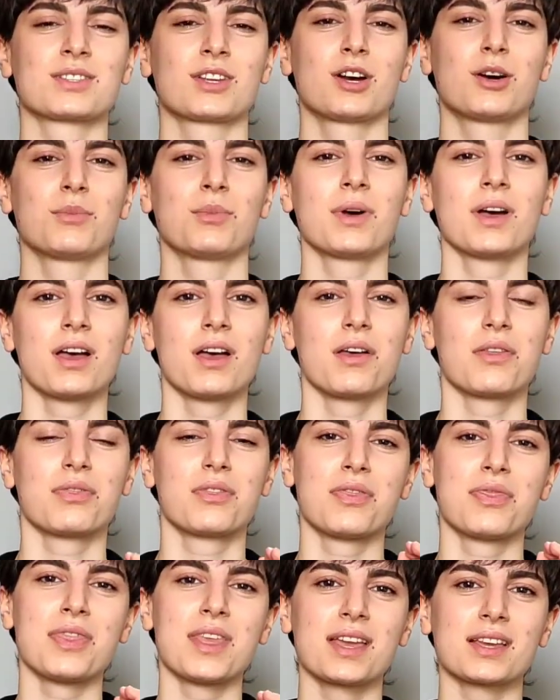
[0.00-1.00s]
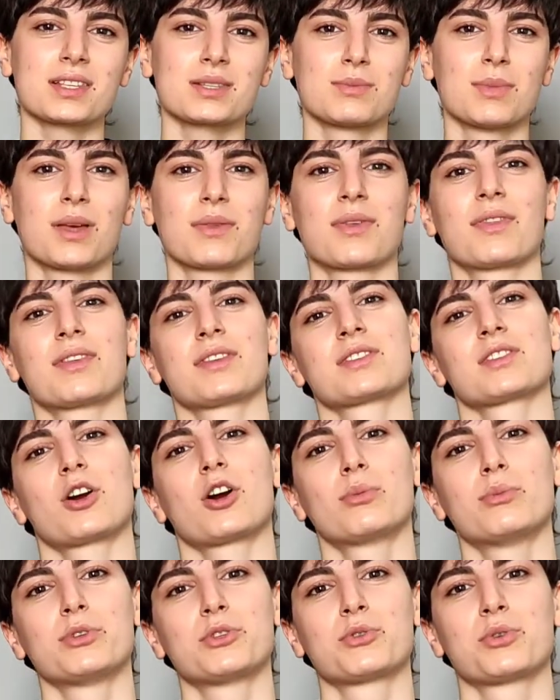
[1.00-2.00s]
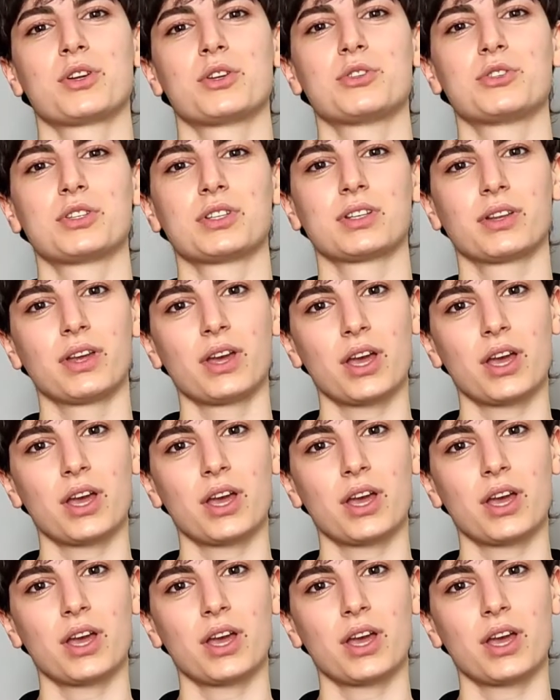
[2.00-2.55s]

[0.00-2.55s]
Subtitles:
stop, the next method is arbitraging.